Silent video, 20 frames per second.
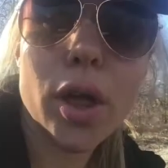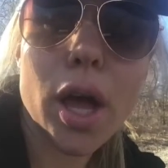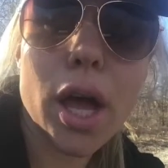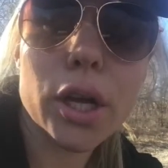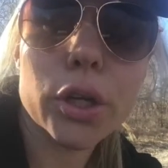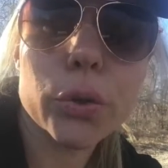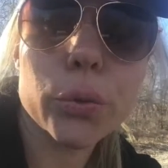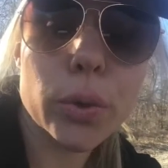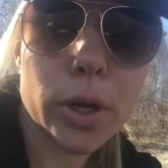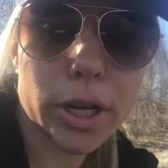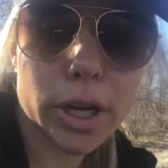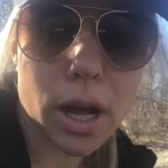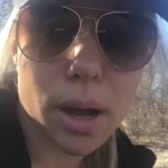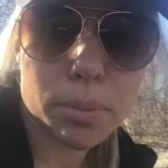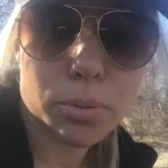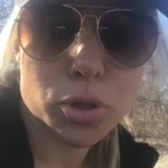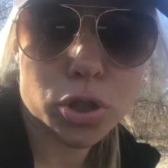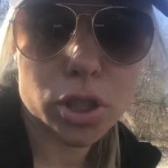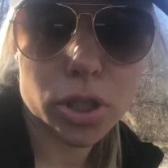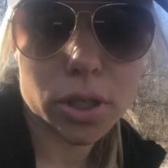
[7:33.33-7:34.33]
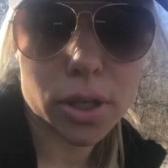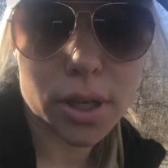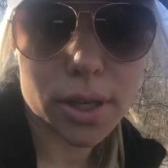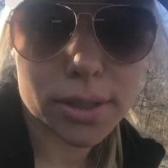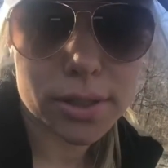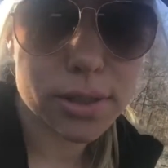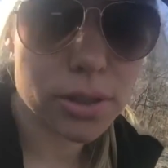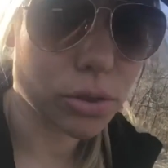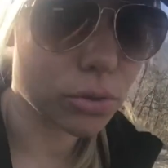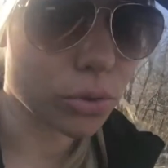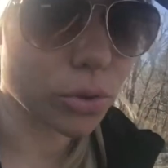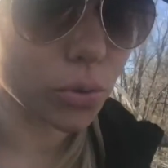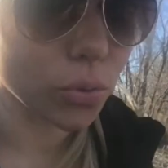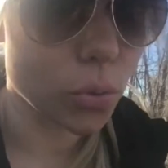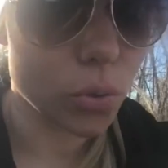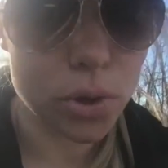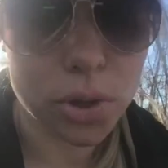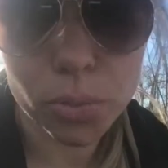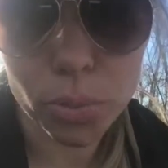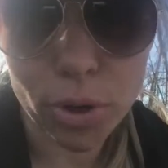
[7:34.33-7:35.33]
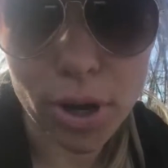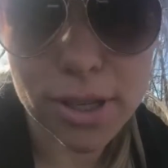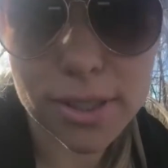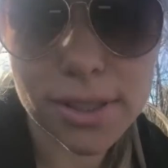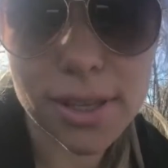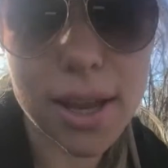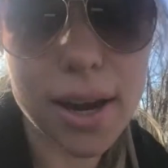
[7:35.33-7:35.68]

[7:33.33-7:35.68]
a great option is to learn WordPress.